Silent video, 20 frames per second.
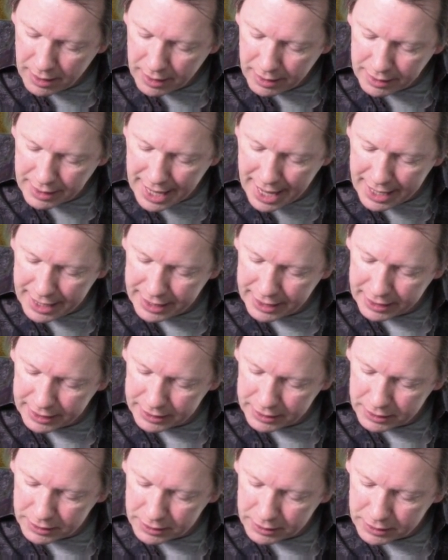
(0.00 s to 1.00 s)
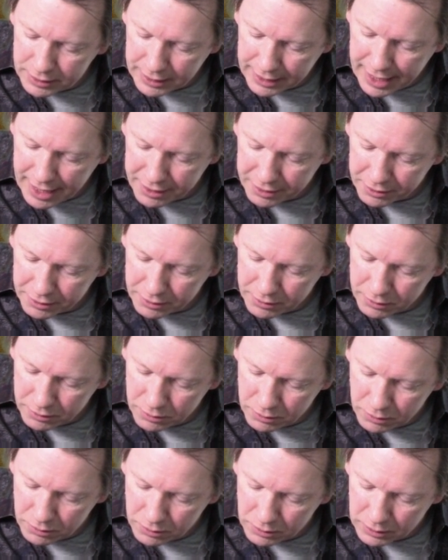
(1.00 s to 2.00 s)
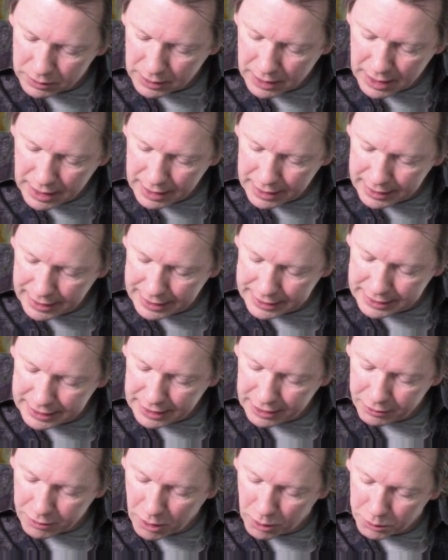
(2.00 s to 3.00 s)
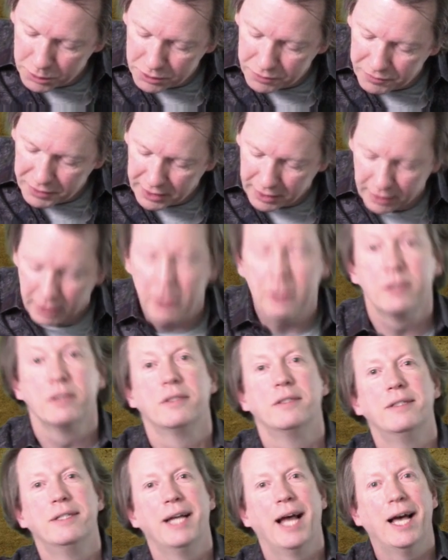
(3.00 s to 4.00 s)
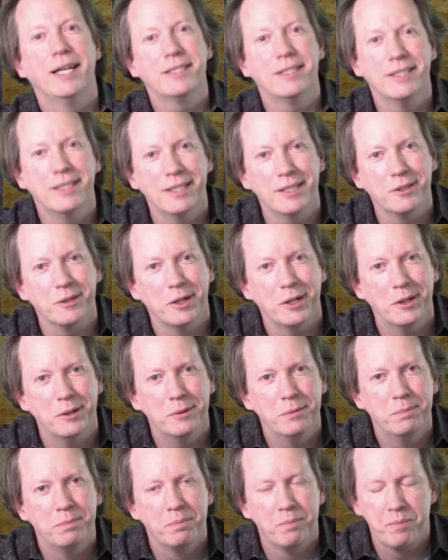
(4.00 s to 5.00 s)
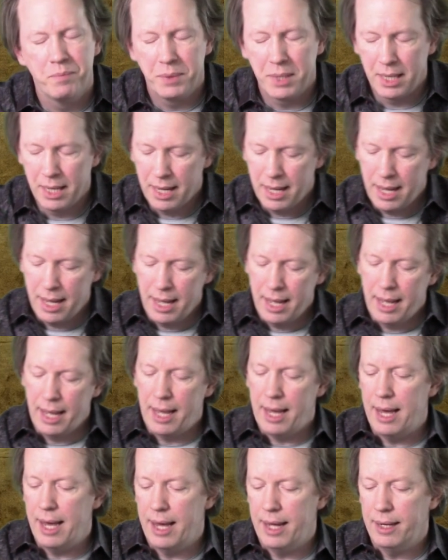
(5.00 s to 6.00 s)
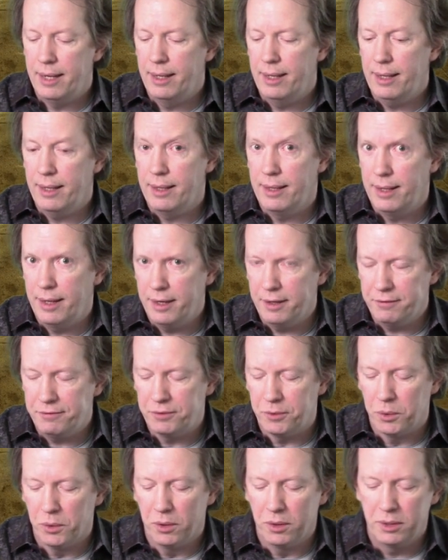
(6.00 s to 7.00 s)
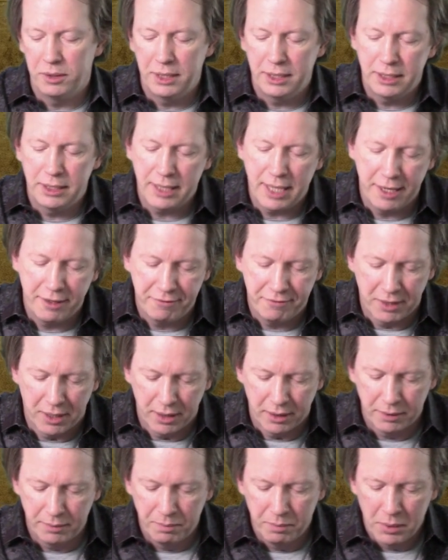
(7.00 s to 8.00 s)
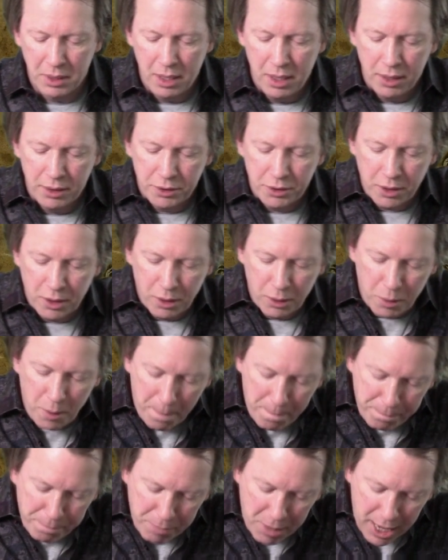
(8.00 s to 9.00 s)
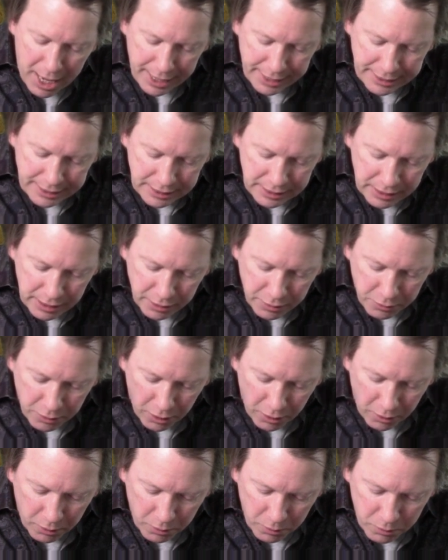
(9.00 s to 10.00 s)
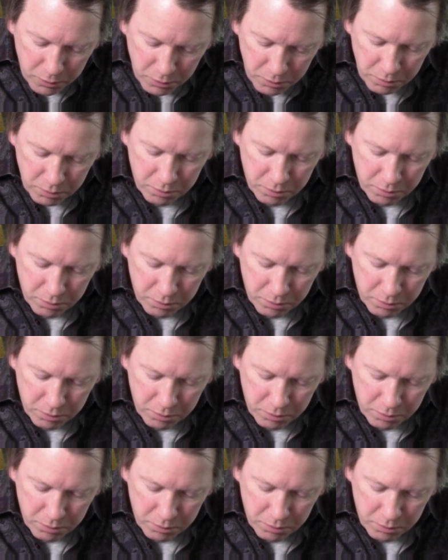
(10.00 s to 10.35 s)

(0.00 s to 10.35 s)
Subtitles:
That is, together, the 0 sphere, S0. And therefore, this is kind of fun. So pi 0